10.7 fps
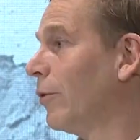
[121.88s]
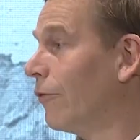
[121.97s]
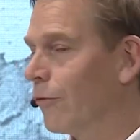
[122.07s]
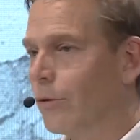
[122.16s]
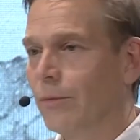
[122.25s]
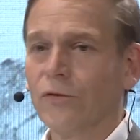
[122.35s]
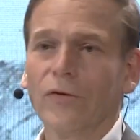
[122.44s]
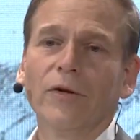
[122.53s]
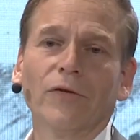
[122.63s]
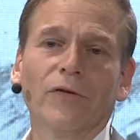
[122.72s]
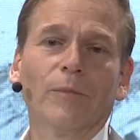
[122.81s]
performance
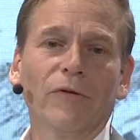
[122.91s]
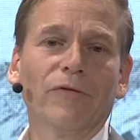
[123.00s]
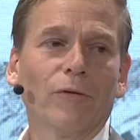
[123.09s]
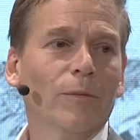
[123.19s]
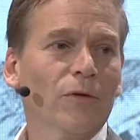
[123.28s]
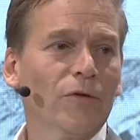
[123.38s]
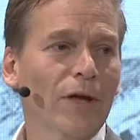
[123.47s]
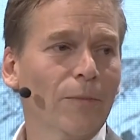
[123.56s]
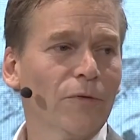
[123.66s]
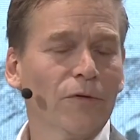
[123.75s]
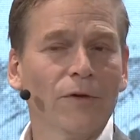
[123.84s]
series and performance
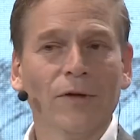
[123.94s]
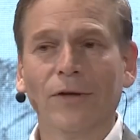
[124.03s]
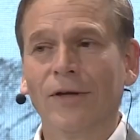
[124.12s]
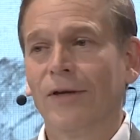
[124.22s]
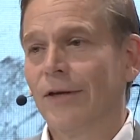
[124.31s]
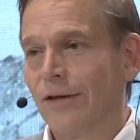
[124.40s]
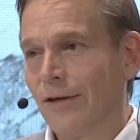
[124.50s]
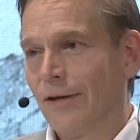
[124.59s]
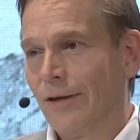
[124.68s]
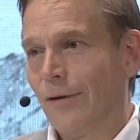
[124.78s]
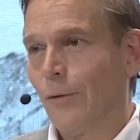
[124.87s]
steps,
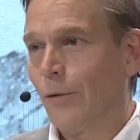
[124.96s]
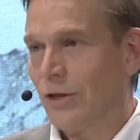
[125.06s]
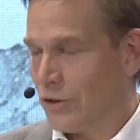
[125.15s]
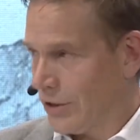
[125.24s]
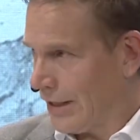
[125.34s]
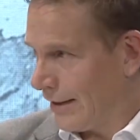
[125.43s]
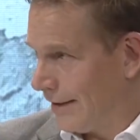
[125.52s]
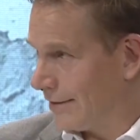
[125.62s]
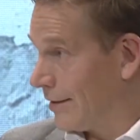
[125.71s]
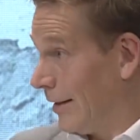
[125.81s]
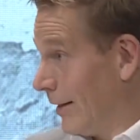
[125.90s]
which
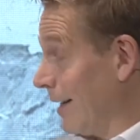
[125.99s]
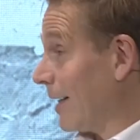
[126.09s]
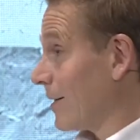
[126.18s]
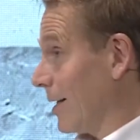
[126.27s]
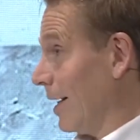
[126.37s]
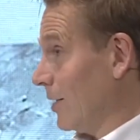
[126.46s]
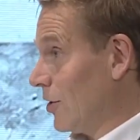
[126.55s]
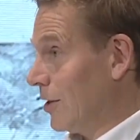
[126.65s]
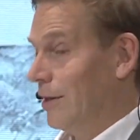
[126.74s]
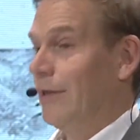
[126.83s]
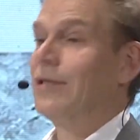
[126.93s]
is in the next
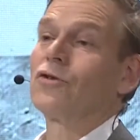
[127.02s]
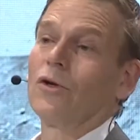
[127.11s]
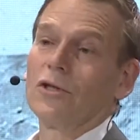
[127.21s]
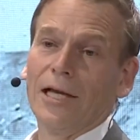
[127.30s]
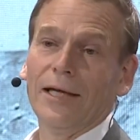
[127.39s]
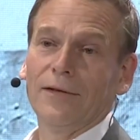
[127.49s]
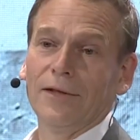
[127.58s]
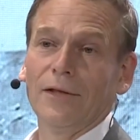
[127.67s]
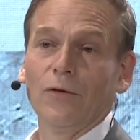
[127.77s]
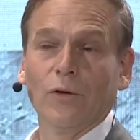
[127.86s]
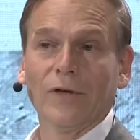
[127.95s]
stage is translated
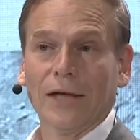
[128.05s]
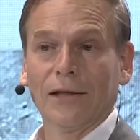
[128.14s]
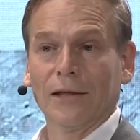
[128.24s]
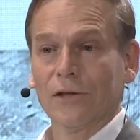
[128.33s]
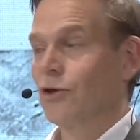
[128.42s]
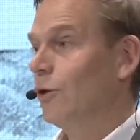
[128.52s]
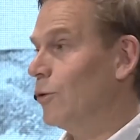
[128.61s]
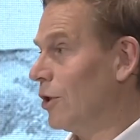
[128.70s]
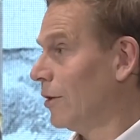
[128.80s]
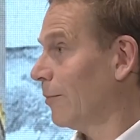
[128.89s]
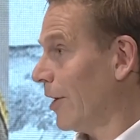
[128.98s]
into a technical
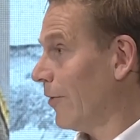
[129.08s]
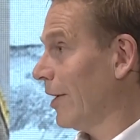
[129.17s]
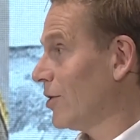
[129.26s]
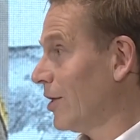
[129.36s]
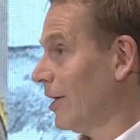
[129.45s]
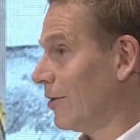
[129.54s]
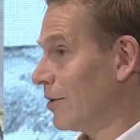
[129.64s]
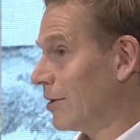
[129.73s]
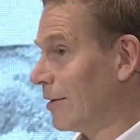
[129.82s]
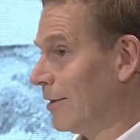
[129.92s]
solution by our engineers.